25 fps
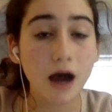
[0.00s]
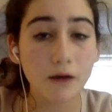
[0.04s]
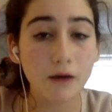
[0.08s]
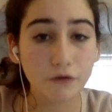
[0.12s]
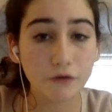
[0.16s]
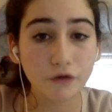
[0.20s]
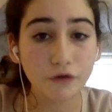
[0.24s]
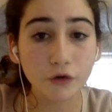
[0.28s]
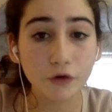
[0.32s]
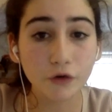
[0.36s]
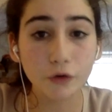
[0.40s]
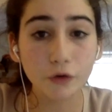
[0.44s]

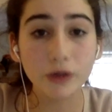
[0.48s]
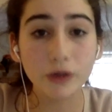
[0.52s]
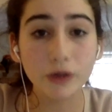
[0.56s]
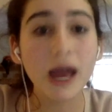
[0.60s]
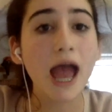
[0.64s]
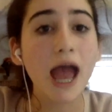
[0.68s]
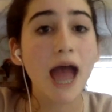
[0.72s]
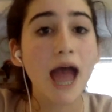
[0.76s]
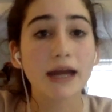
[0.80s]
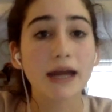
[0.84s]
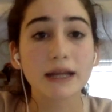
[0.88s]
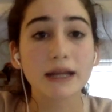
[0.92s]
food
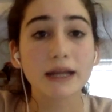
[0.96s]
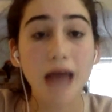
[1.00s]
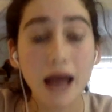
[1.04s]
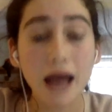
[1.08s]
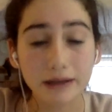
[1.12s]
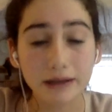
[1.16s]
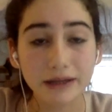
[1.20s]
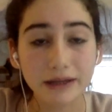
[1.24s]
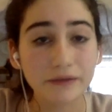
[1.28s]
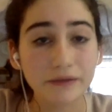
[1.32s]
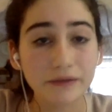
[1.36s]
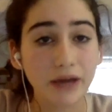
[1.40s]
and
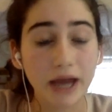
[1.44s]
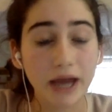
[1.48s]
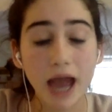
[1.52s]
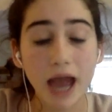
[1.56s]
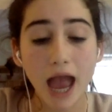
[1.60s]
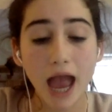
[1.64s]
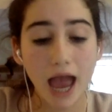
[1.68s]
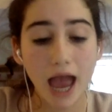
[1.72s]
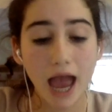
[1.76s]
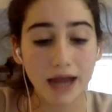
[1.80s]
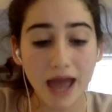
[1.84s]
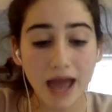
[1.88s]
living
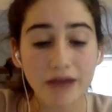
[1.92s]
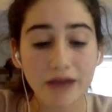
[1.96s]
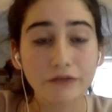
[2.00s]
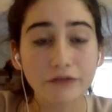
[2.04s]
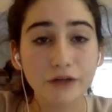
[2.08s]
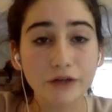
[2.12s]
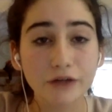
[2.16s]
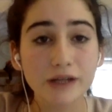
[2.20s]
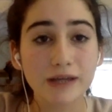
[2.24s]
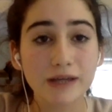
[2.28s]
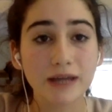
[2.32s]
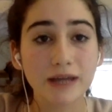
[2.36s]
and
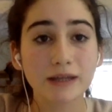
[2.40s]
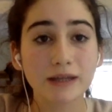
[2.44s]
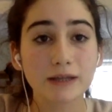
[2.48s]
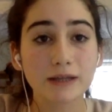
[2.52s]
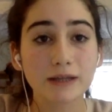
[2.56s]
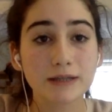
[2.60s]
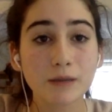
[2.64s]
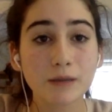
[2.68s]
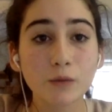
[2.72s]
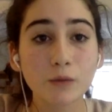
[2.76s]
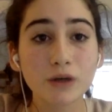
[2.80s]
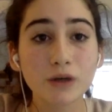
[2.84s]
everything that
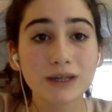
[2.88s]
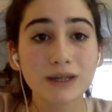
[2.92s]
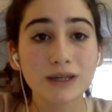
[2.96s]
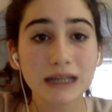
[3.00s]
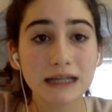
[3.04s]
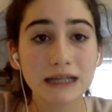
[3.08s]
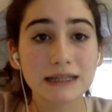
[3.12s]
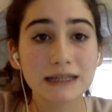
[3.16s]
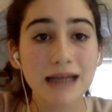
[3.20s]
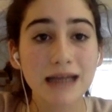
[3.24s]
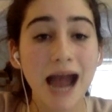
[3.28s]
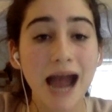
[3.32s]
someone
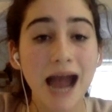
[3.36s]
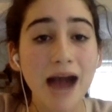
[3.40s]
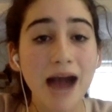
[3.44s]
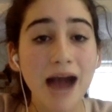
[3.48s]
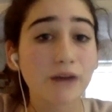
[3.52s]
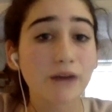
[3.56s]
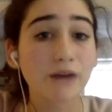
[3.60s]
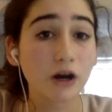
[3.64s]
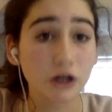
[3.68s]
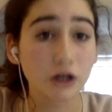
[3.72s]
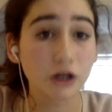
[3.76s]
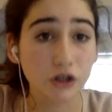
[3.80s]
needs to have
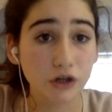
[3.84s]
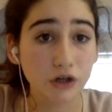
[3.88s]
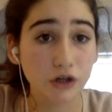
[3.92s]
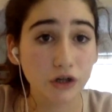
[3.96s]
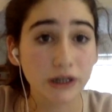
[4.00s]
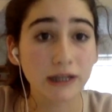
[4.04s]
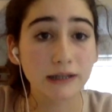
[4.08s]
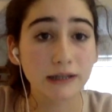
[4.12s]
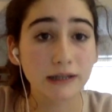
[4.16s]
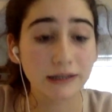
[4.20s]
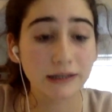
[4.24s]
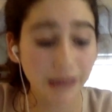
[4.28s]
a good
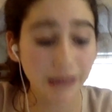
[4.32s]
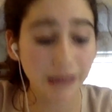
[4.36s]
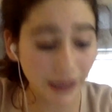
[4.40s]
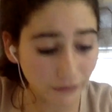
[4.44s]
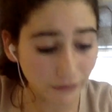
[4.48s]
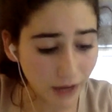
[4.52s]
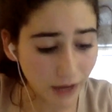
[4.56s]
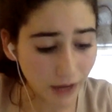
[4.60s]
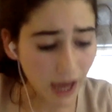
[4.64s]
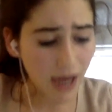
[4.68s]
life.